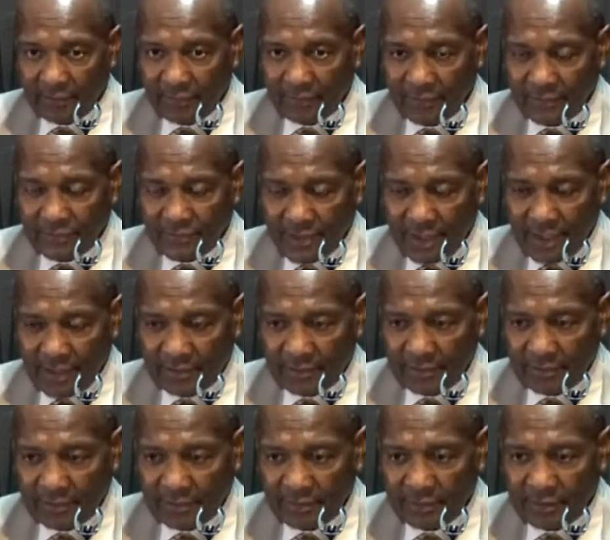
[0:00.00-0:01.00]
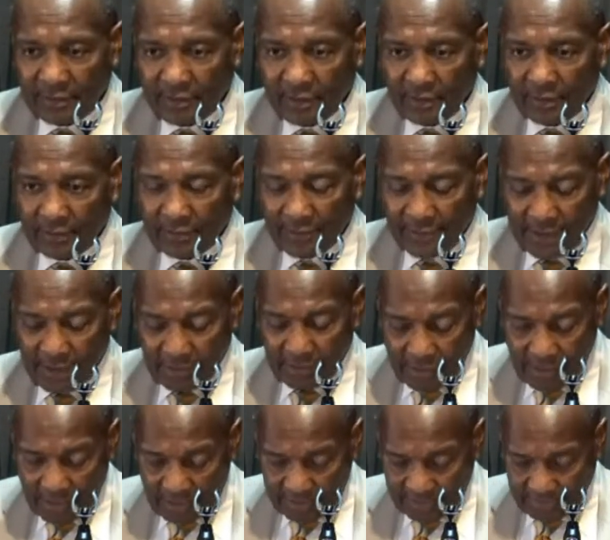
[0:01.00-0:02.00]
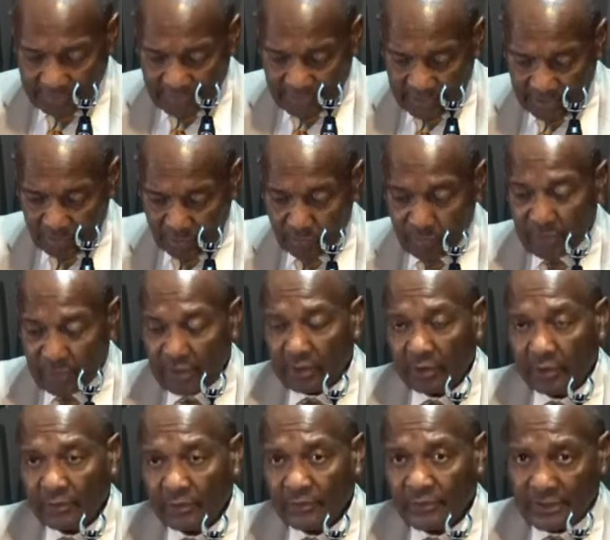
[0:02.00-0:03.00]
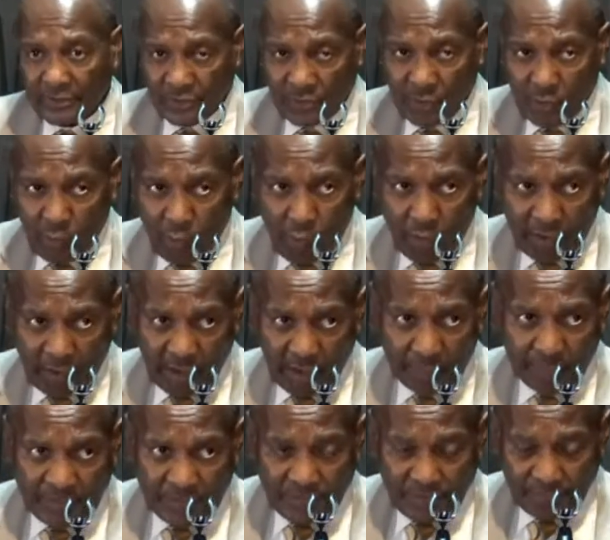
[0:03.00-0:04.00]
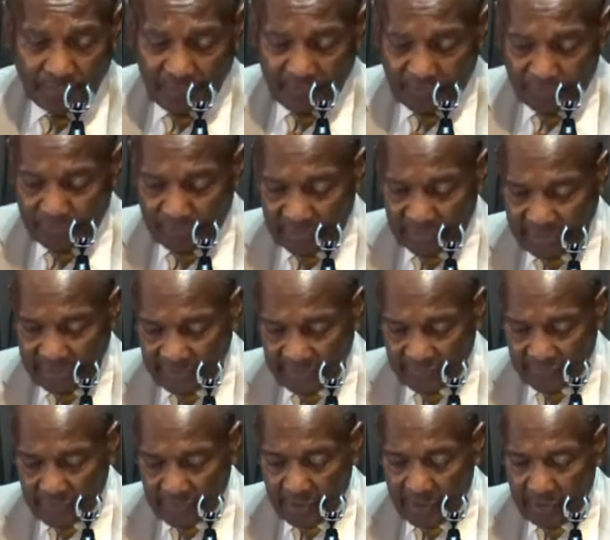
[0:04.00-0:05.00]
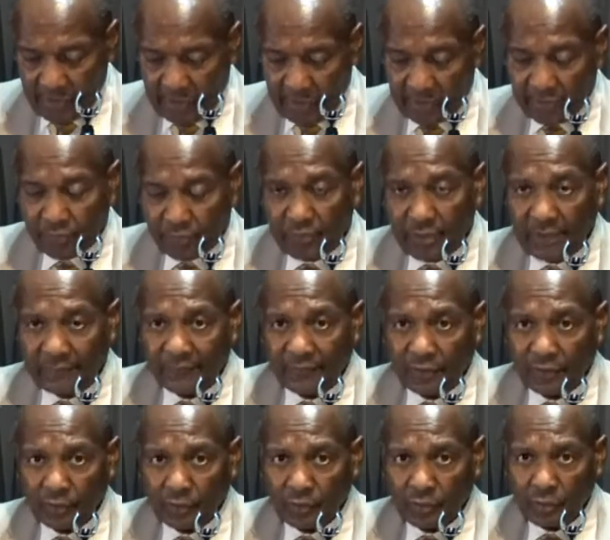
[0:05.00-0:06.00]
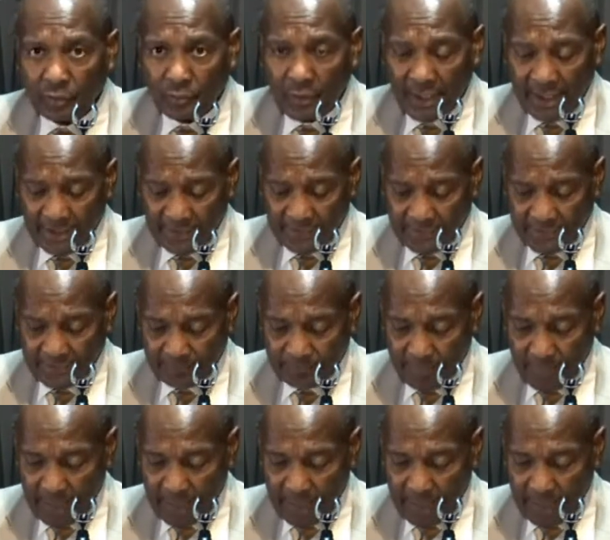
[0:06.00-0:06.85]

let us not let our guards down, because it's going up in some other places and you never know who has it.